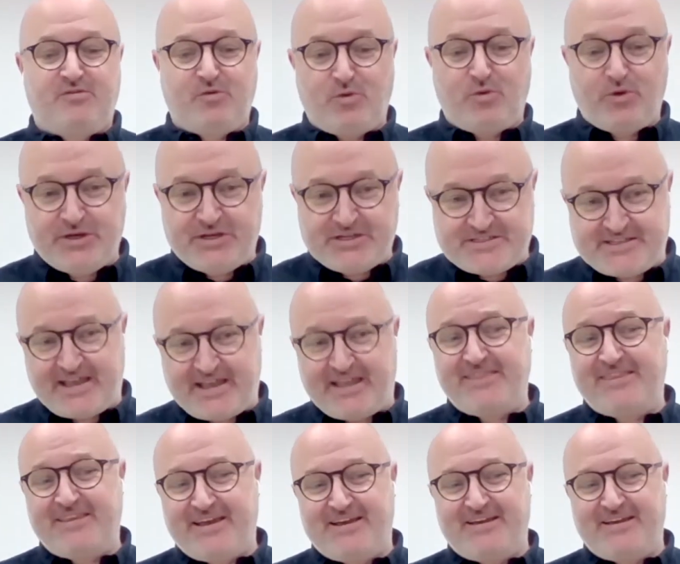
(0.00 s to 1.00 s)
To
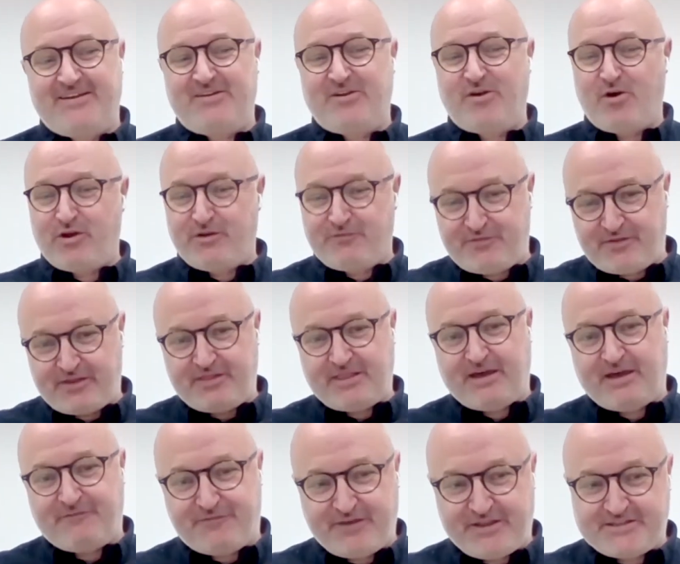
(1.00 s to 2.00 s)
understand that and all of it
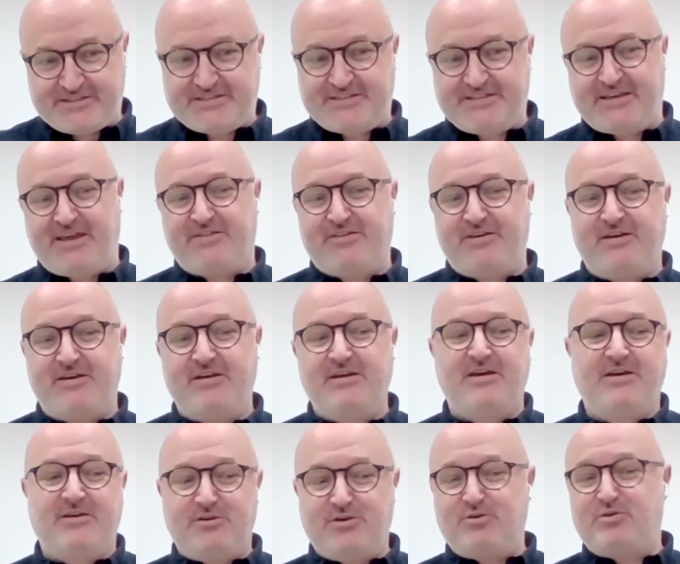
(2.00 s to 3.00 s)
that fits together,
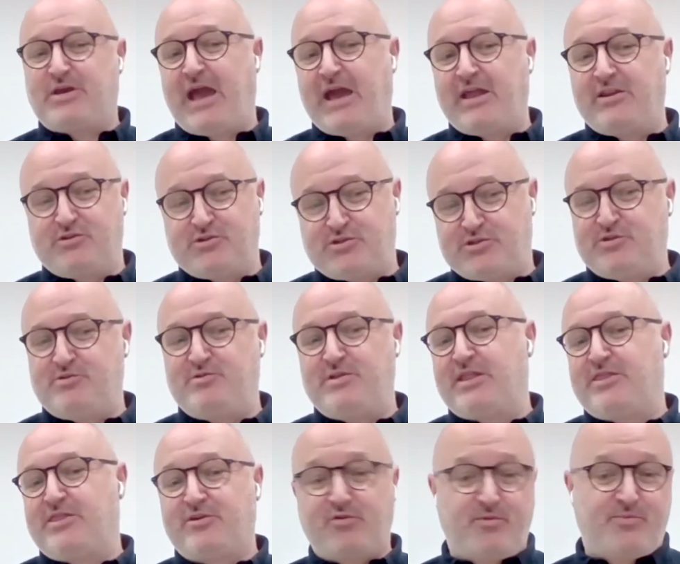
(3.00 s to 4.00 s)
you can't just do
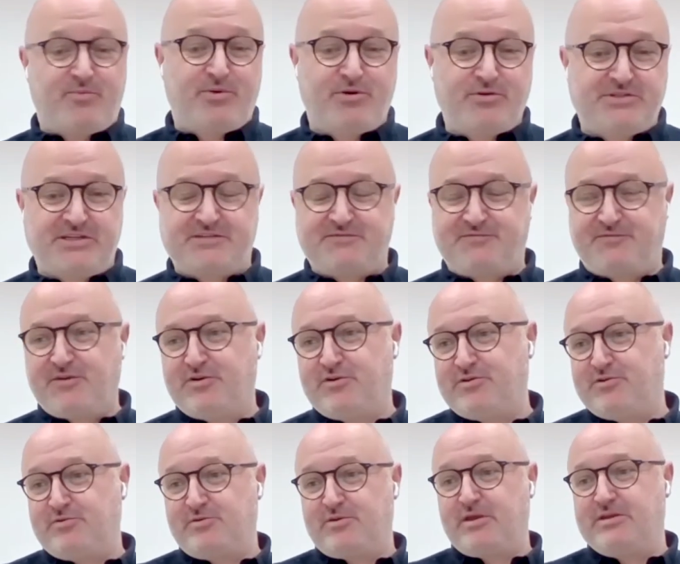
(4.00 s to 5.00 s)
that through a process flow,
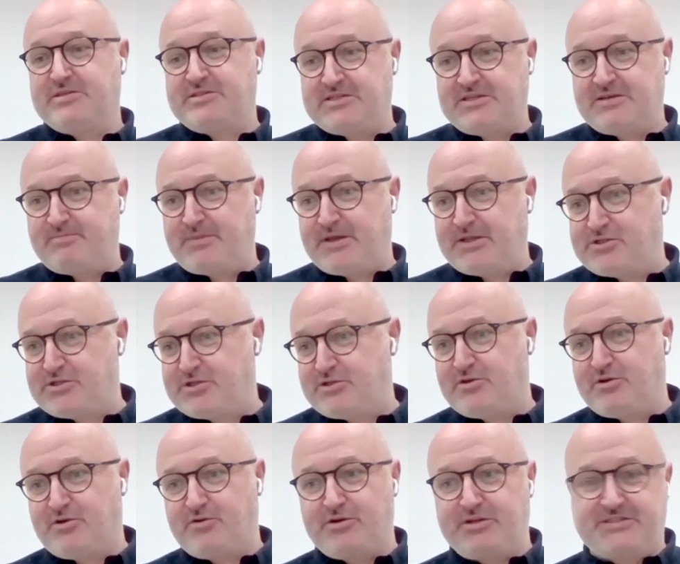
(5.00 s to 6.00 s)
as Ian
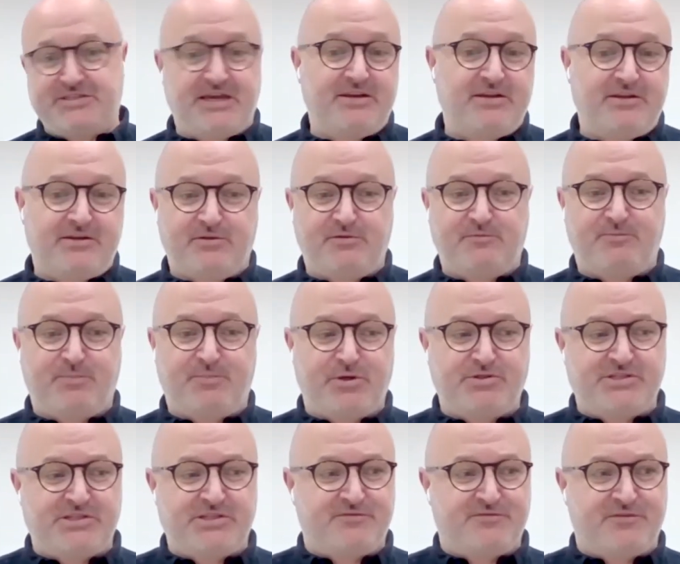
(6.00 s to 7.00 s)
mentioned, or a technical
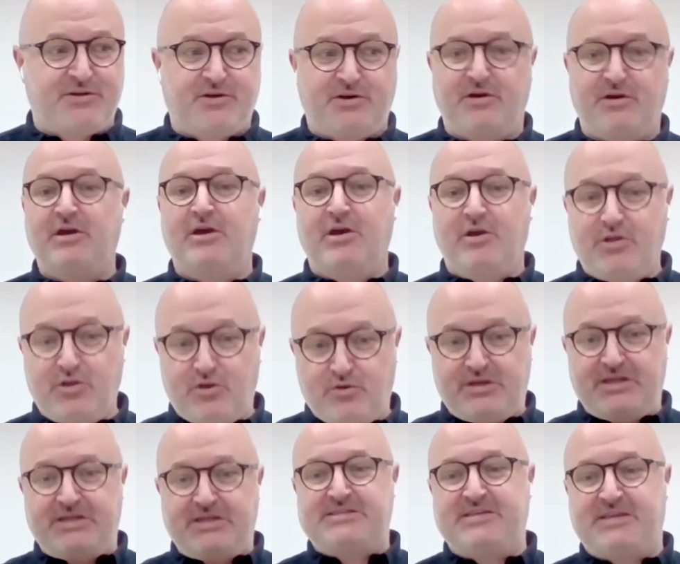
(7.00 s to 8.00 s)
process flow. You
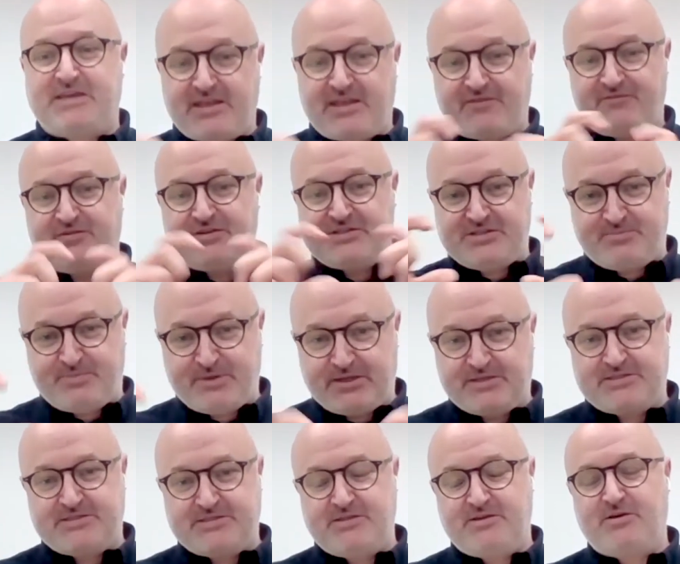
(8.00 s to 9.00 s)
need to get that
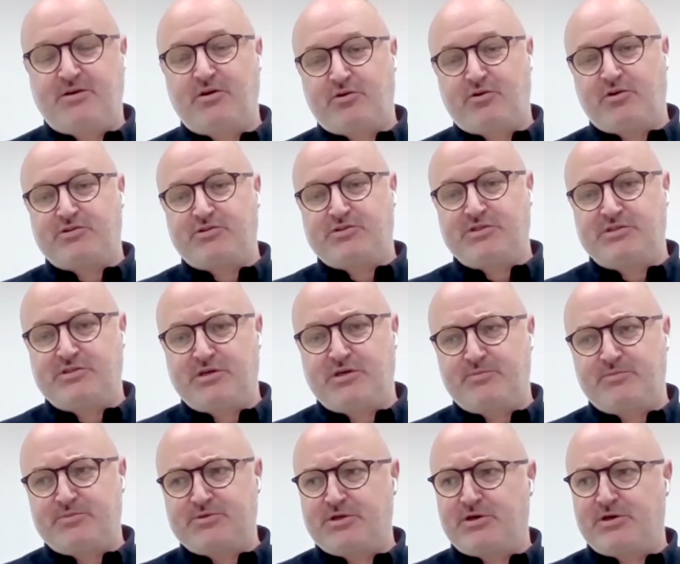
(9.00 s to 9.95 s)
visibility across the top.